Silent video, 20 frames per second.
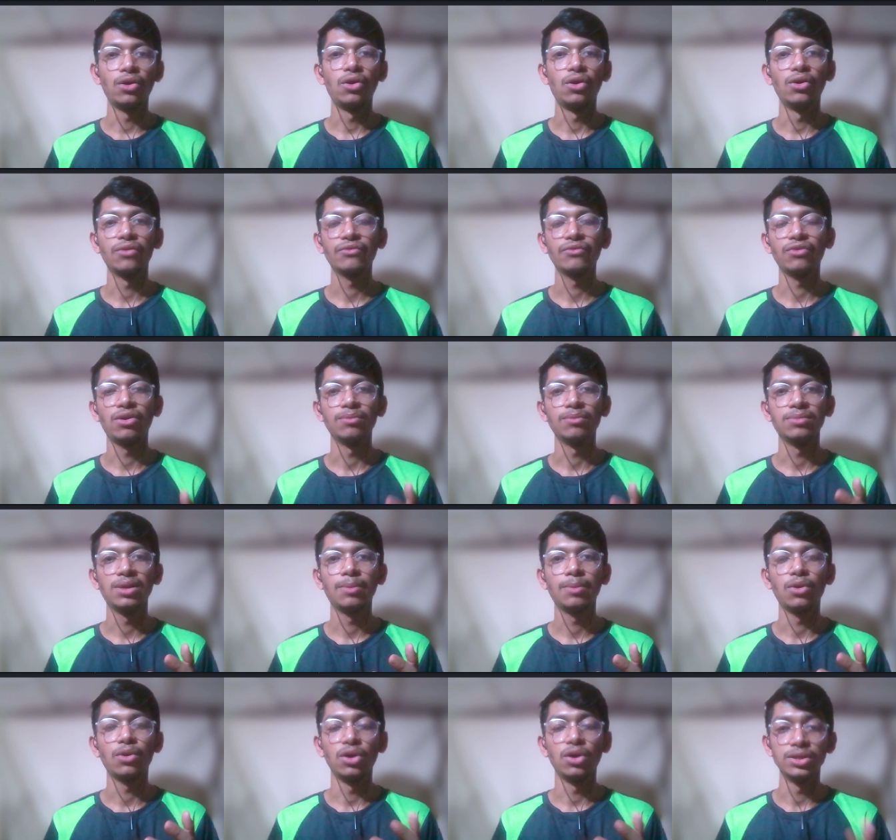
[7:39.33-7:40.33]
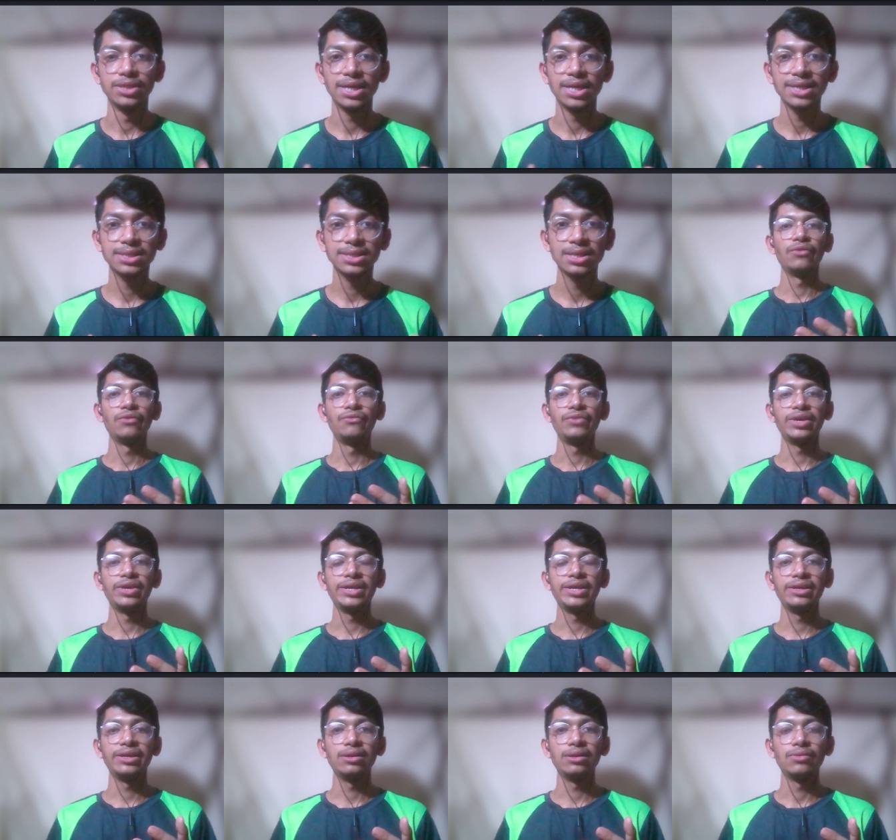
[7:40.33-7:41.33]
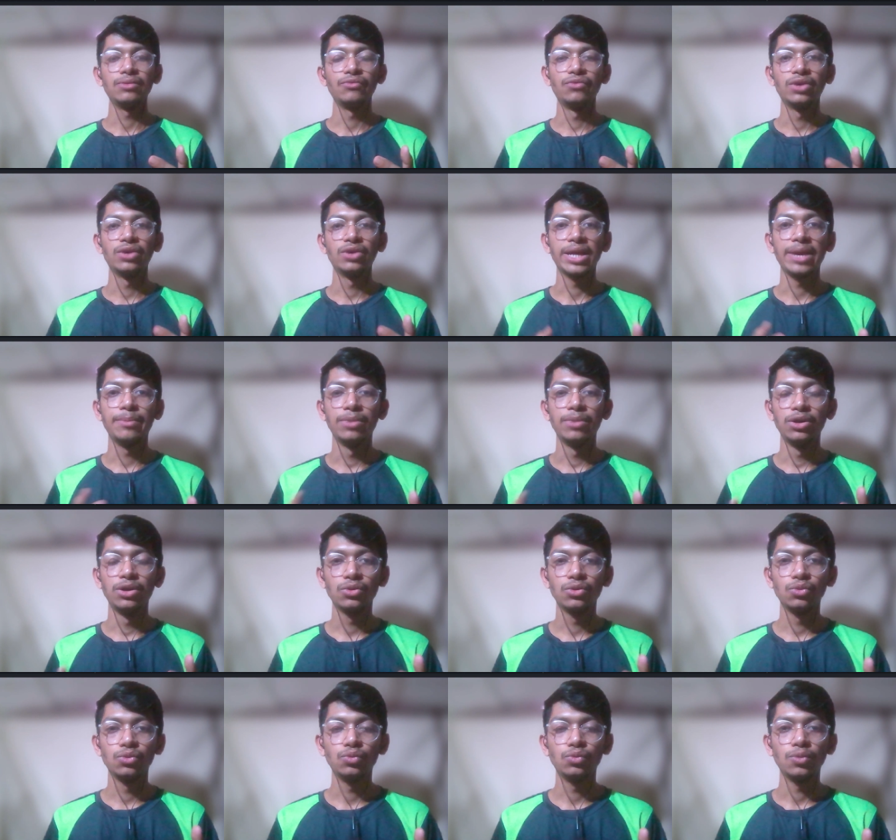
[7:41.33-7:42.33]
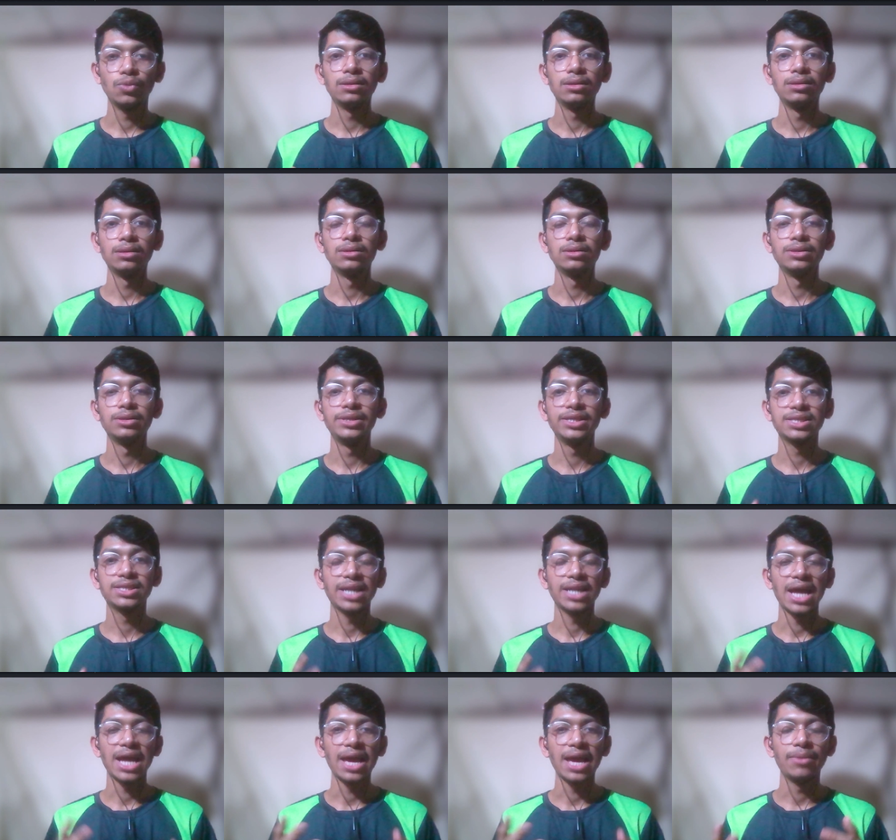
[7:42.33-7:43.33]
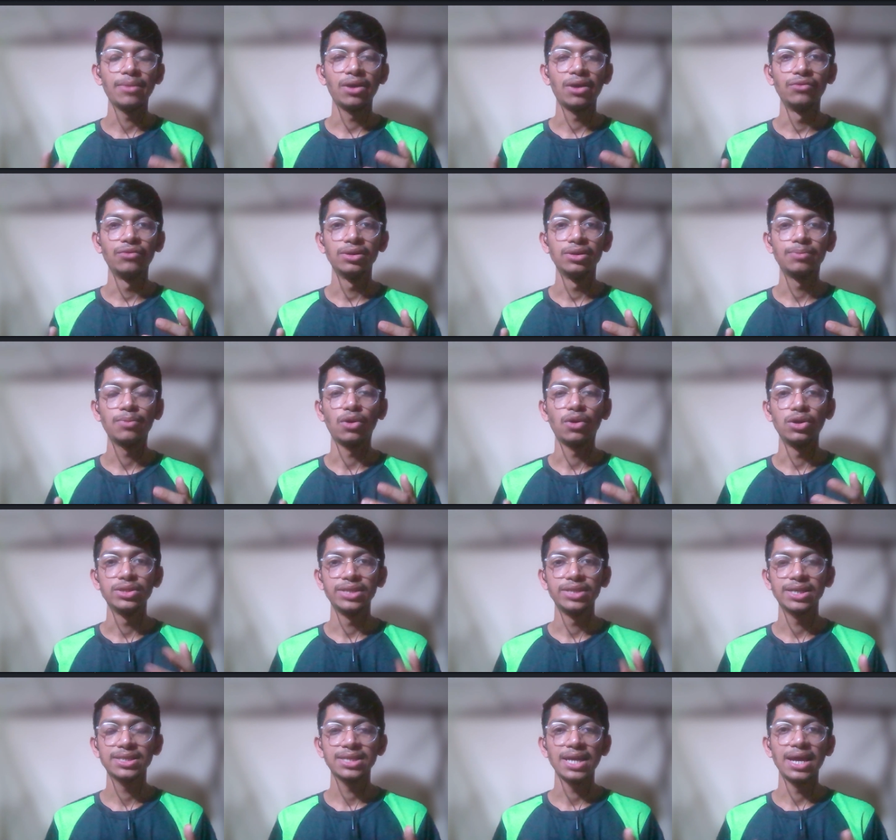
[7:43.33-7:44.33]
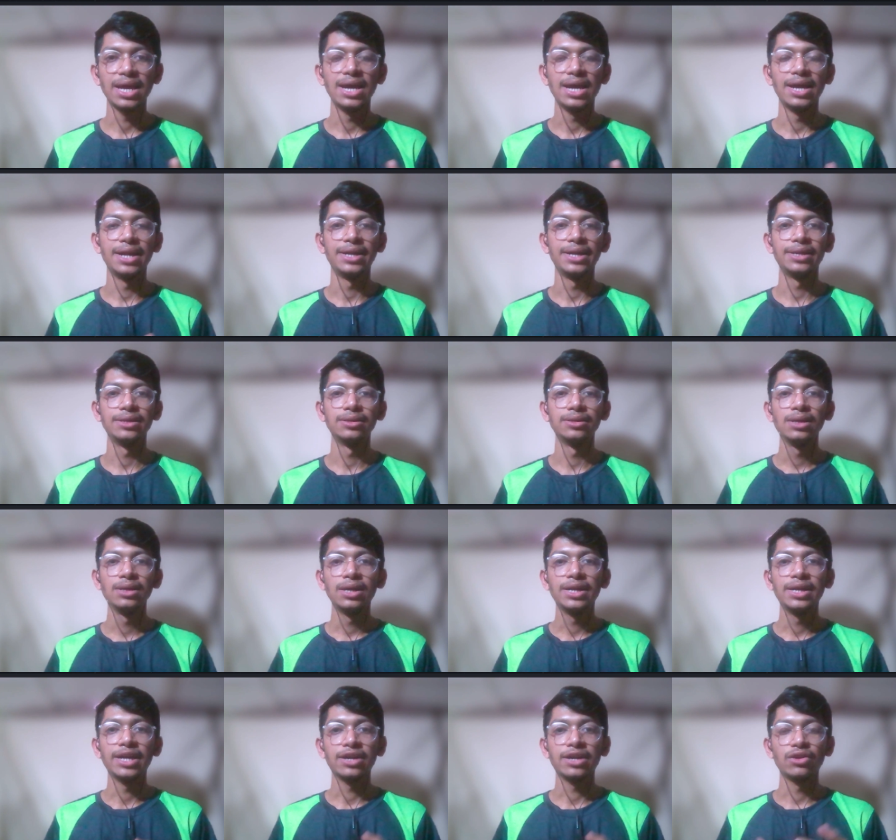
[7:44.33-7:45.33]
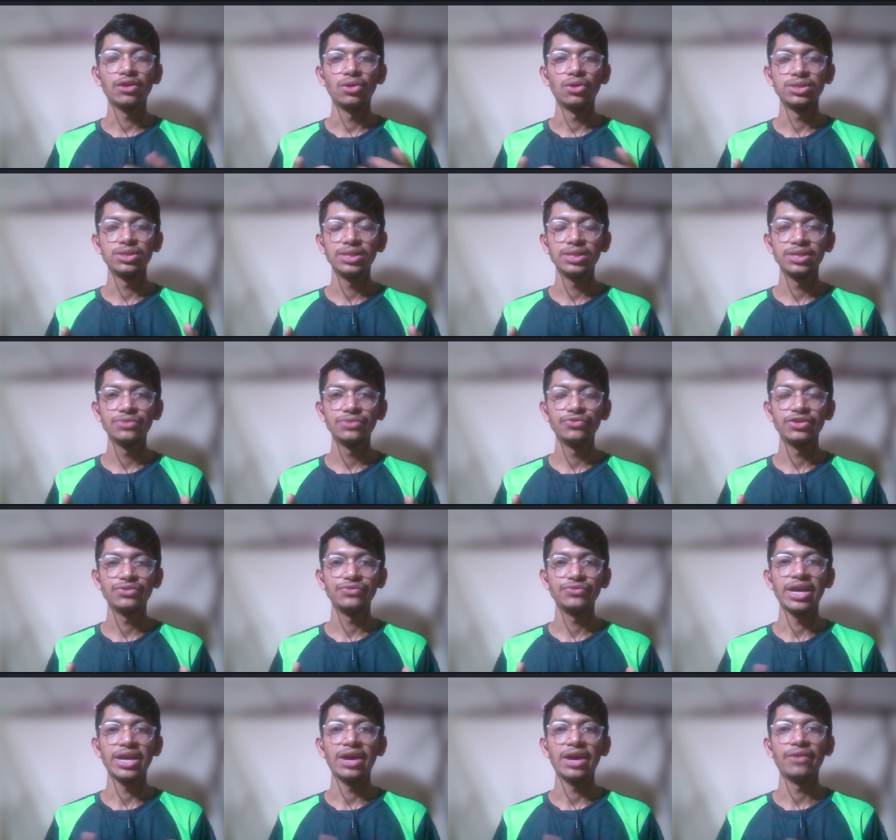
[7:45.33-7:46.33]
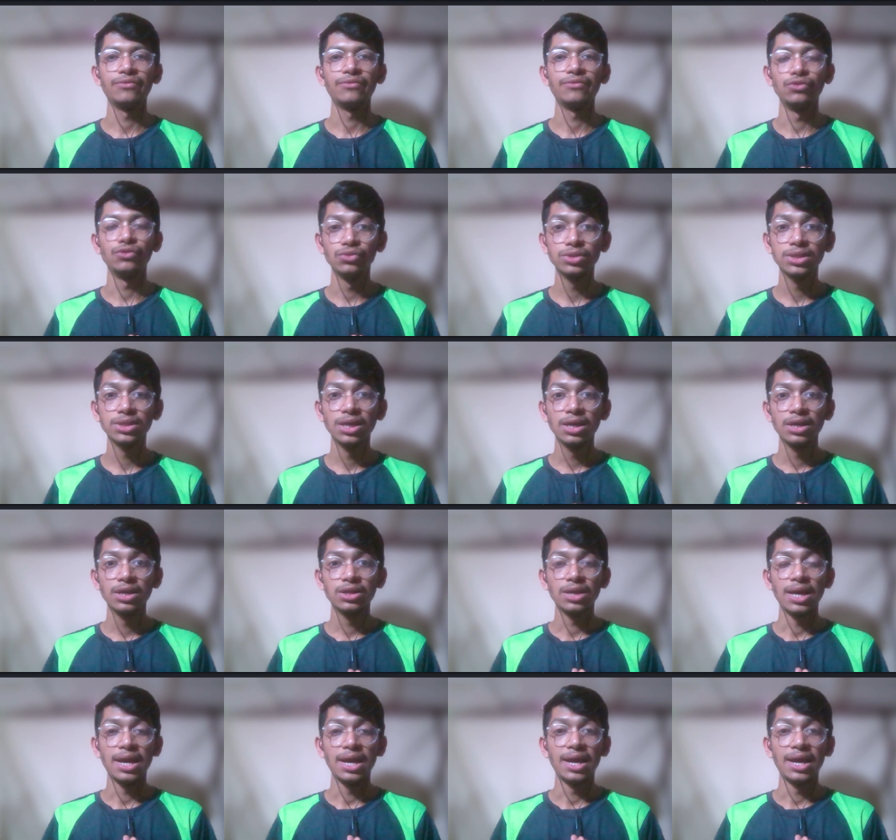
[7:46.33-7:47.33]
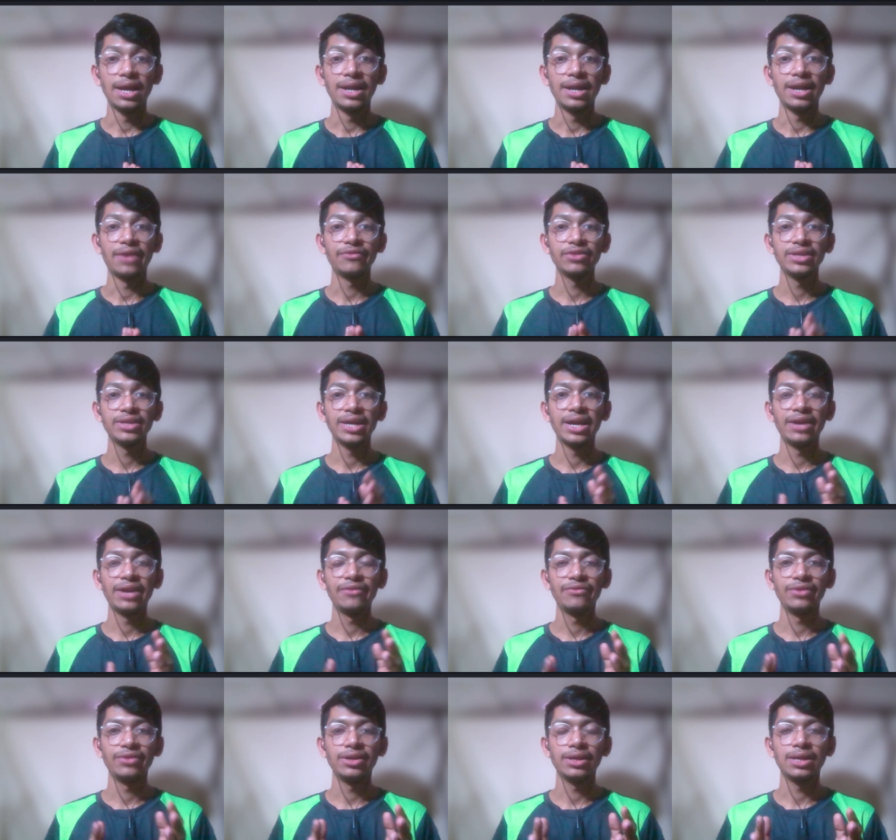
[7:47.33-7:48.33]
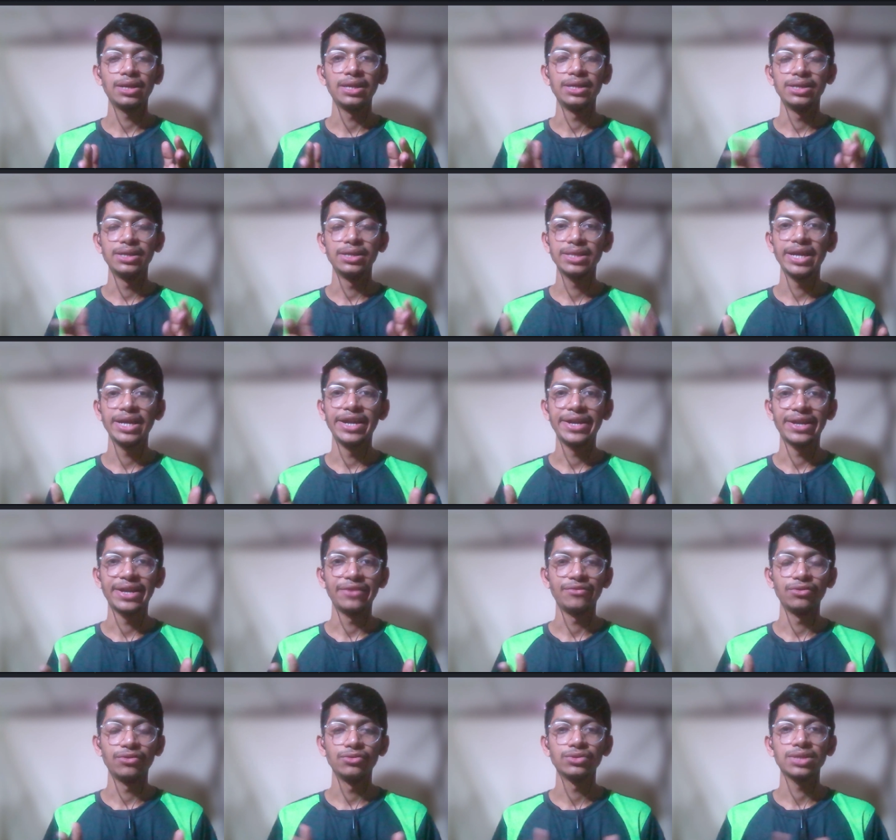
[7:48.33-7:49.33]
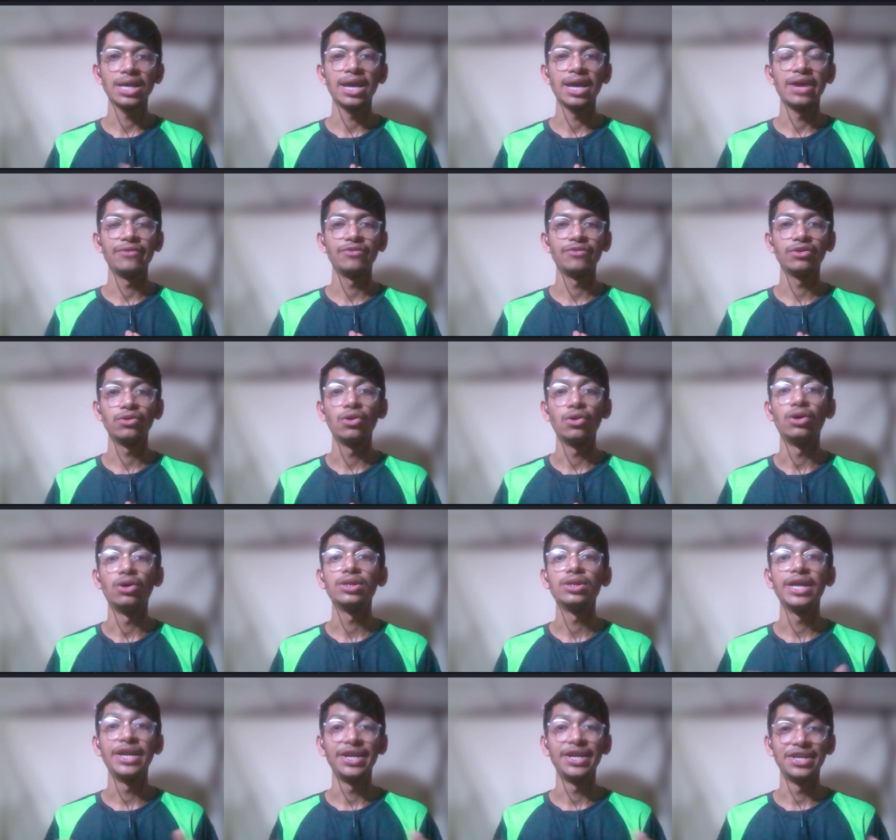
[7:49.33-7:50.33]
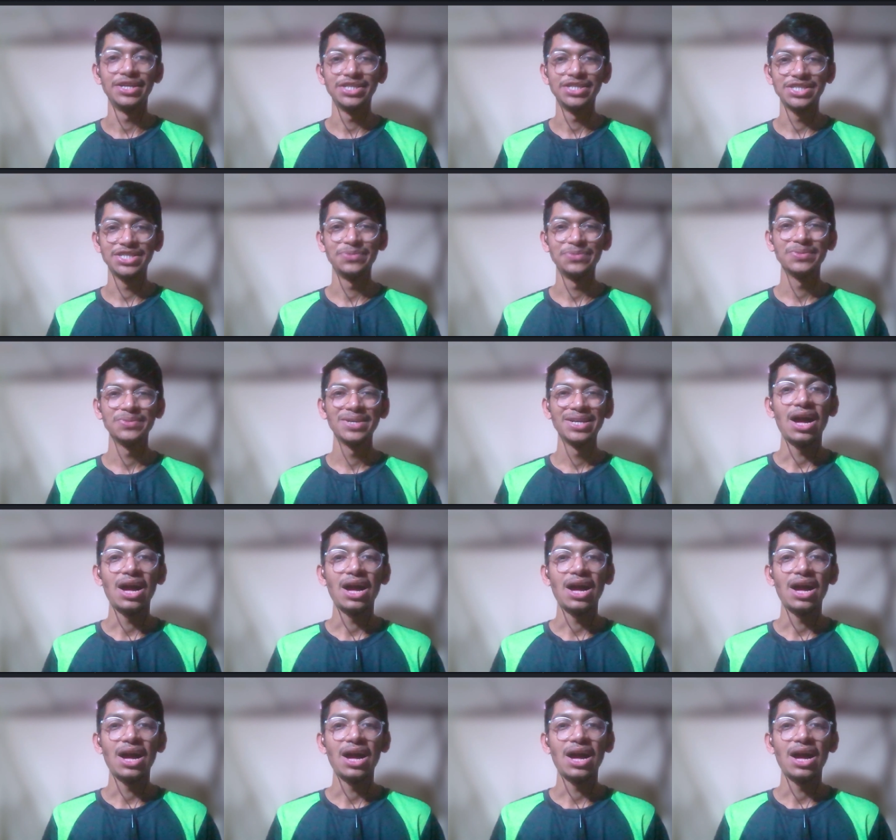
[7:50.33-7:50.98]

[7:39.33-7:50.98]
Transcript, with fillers: or from the projects. We were able to uh, describe our project and technologies which we have used, and after that we cleared the interviews and we got the internship.